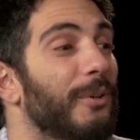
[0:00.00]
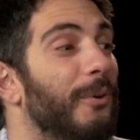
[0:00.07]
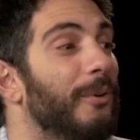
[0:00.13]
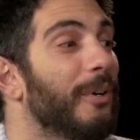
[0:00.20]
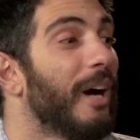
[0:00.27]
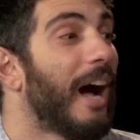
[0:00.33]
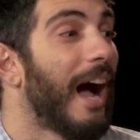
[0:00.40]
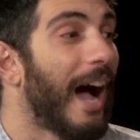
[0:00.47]

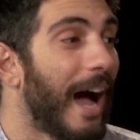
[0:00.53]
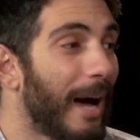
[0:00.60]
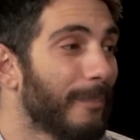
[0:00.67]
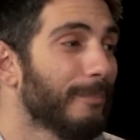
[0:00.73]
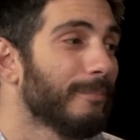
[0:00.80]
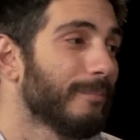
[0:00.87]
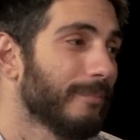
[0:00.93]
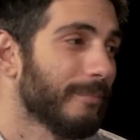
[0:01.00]
So
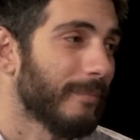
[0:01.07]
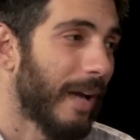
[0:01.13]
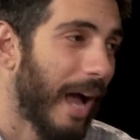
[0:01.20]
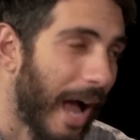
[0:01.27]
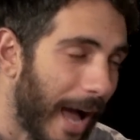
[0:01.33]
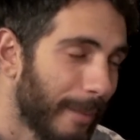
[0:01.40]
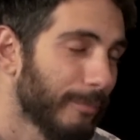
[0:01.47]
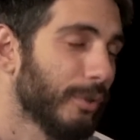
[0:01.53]
I'm
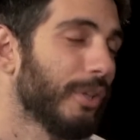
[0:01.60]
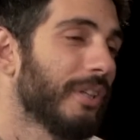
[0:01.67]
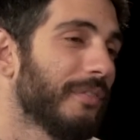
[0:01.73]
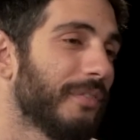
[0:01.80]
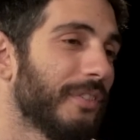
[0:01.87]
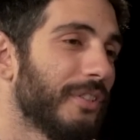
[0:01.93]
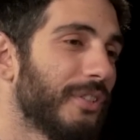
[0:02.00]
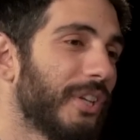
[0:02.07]
I'm
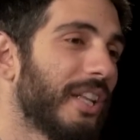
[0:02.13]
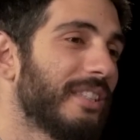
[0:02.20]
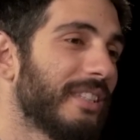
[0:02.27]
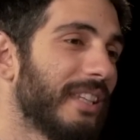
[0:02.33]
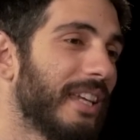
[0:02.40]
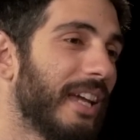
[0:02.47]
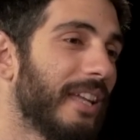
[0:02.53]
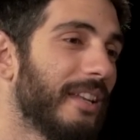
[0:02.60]
looking for the Jets
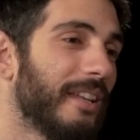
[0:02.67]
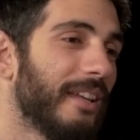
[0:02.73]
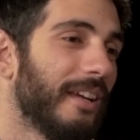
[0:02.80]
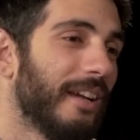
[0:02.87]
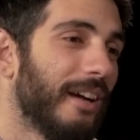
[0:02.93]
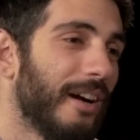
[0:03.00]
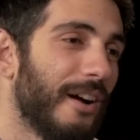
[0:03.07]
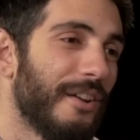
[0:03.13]
to get
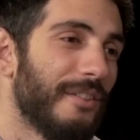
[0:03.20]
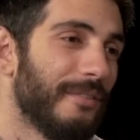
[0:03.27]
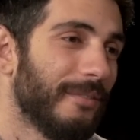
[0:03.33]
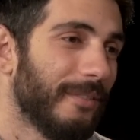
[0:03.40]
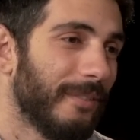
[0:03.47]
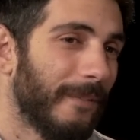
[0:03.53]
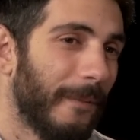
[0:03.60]
on